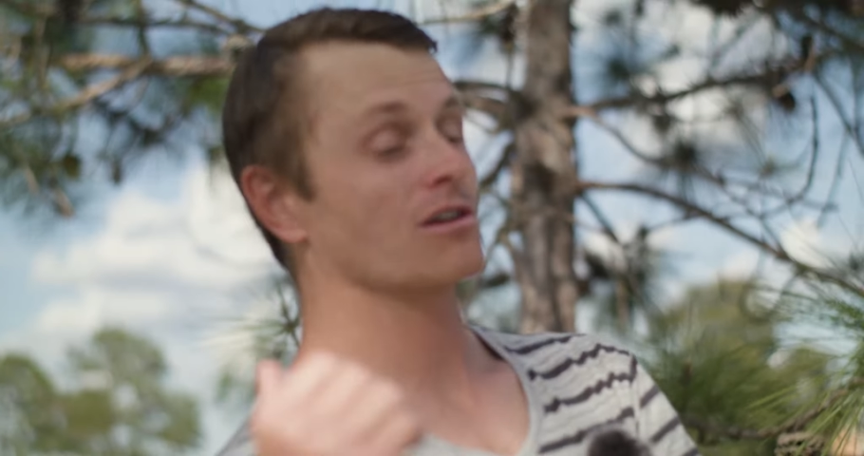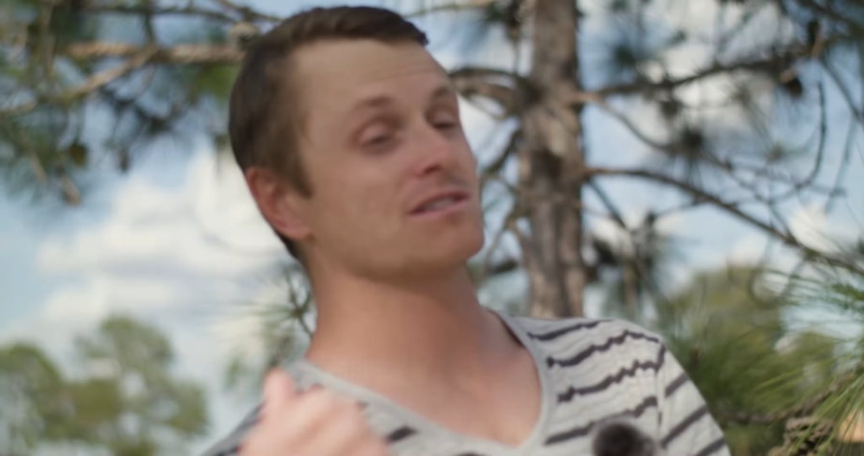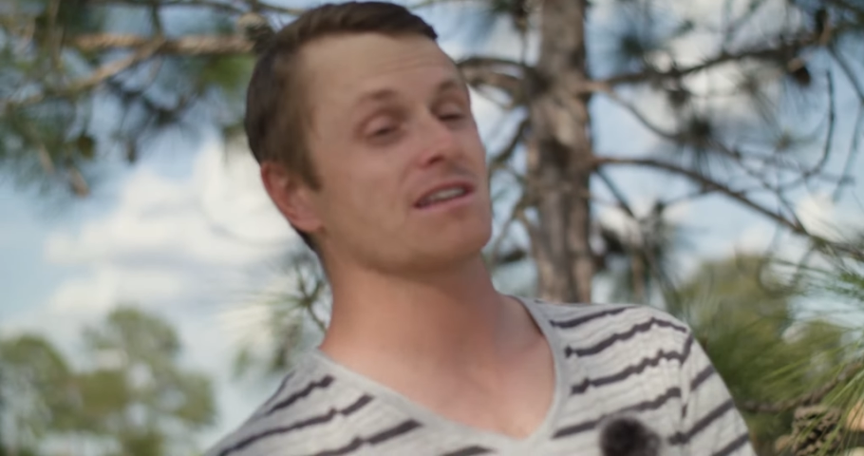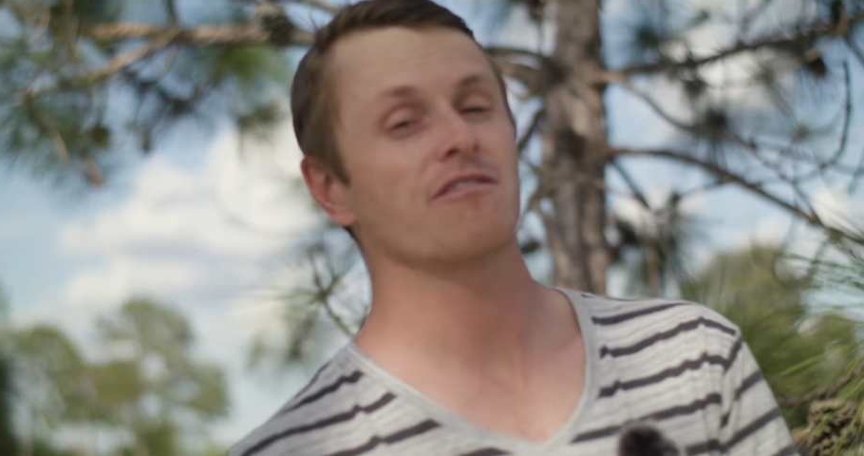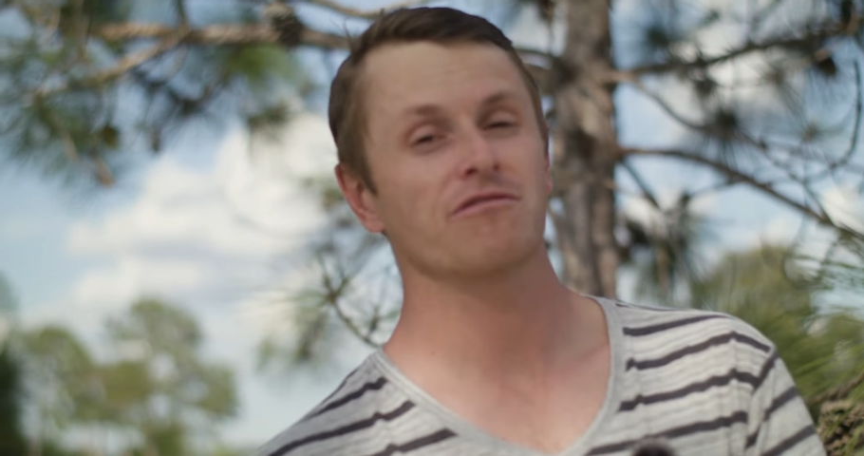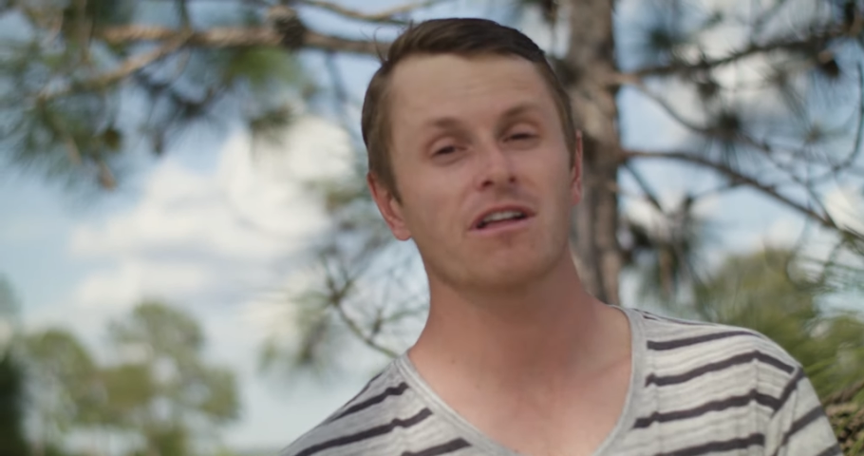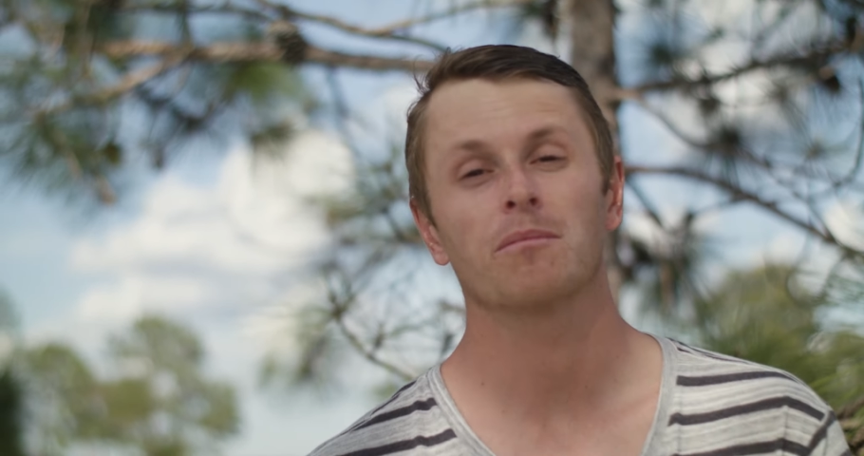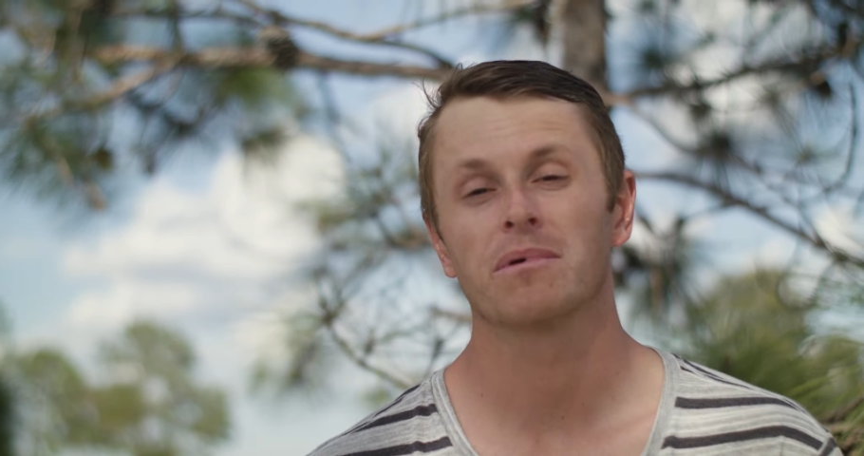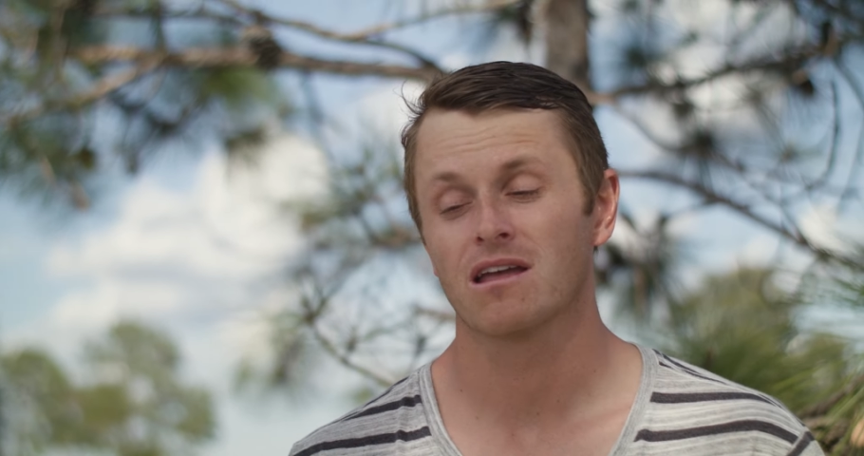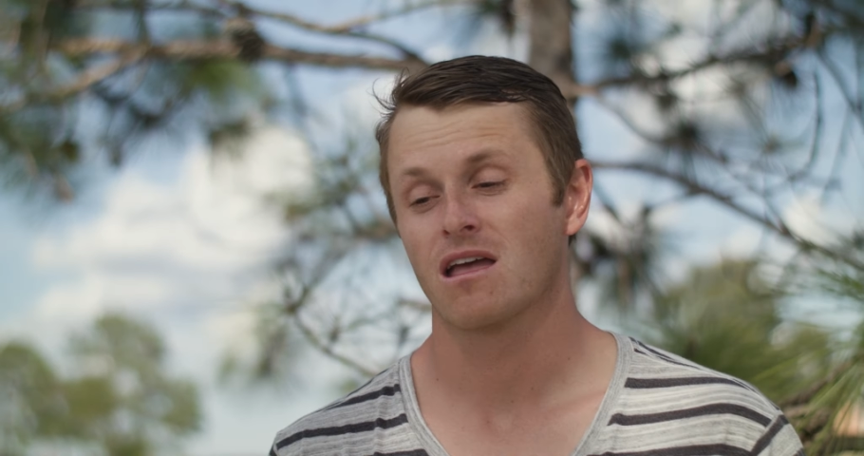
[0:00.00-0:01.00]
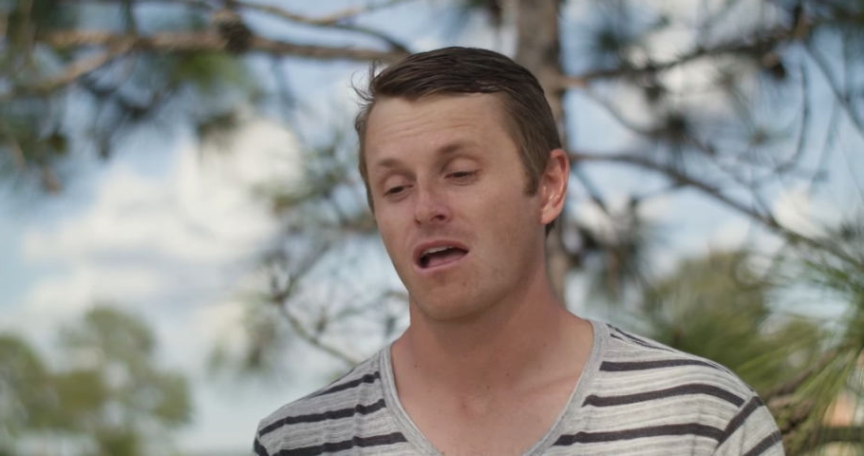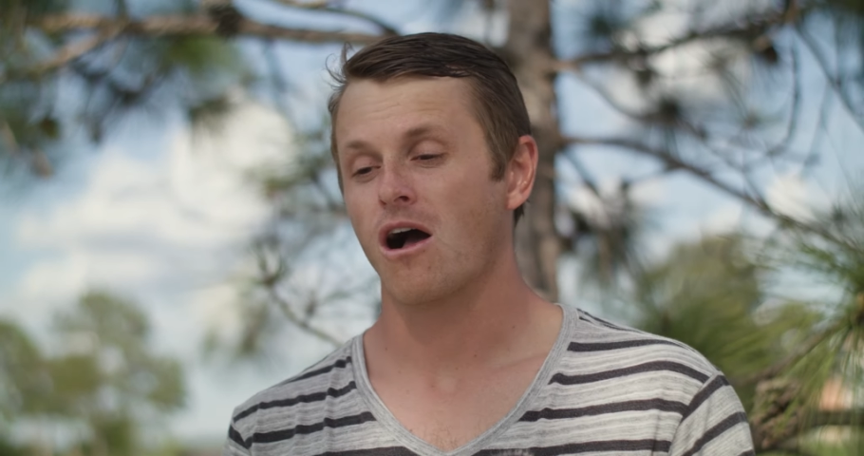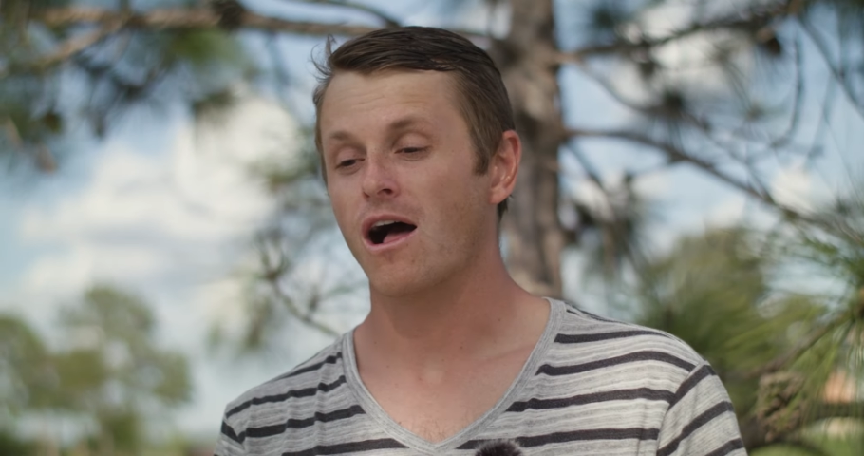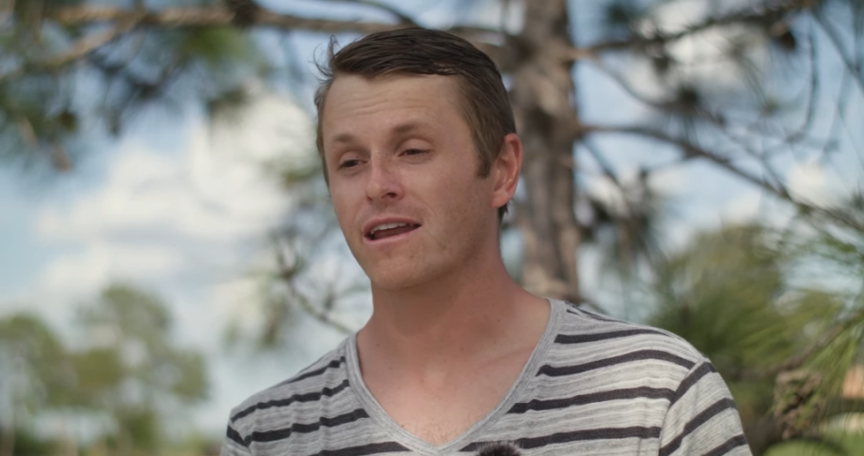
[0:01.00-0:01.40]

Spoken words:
toe side flip. On